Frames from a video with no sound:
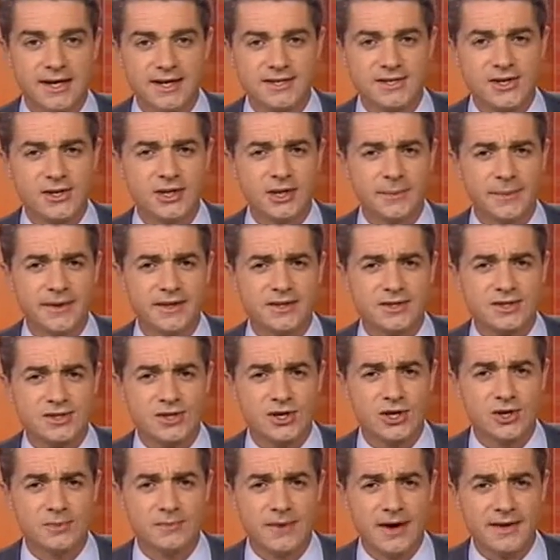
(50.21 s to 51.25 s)
It's only been
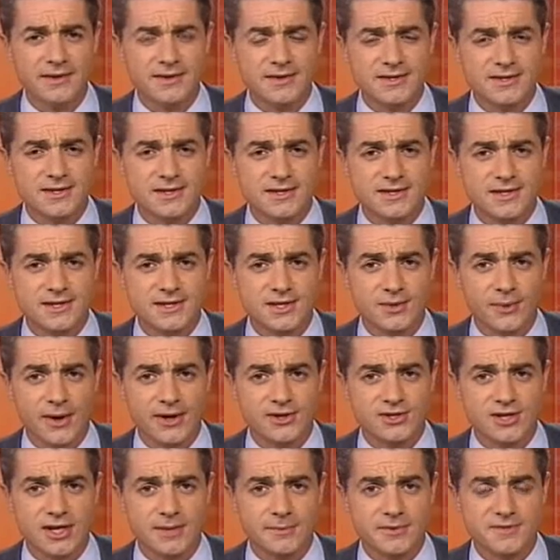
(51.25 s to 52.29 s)
2 months since the
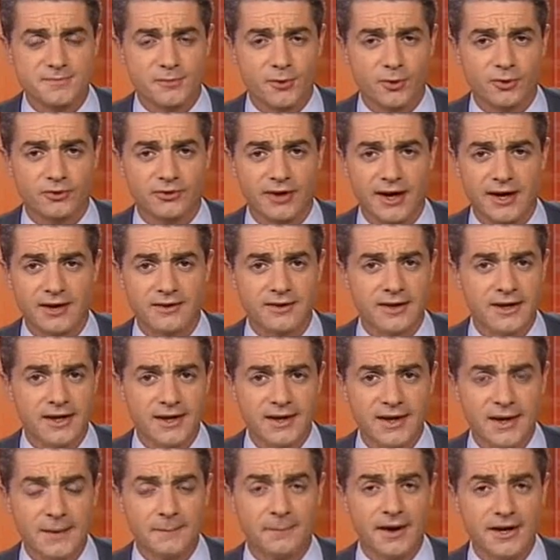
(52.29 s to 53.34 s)
regime was brought down.
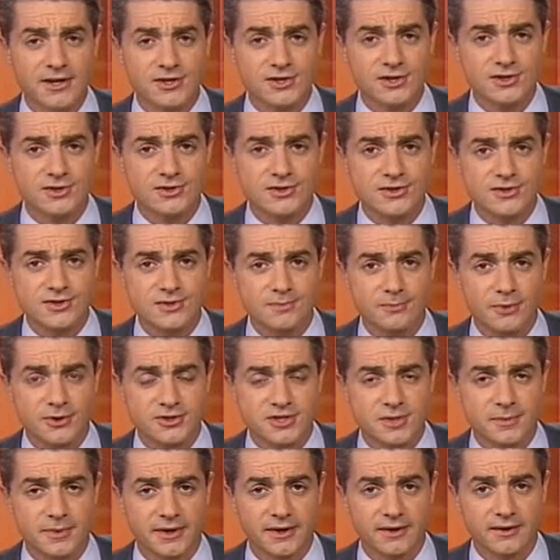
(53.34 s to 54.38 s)
Impatience,
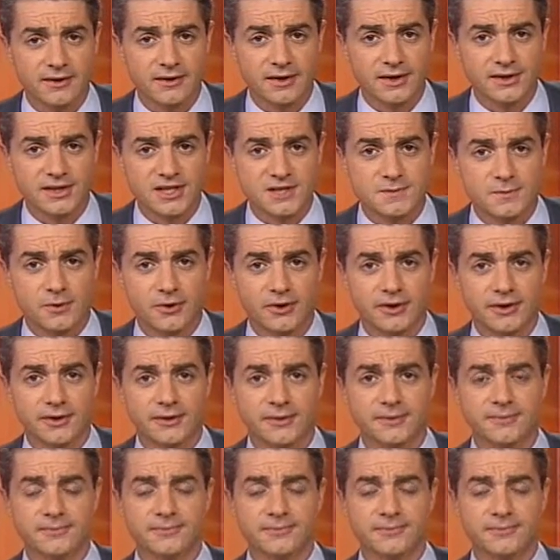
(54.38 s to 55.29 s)
possibly, at this point?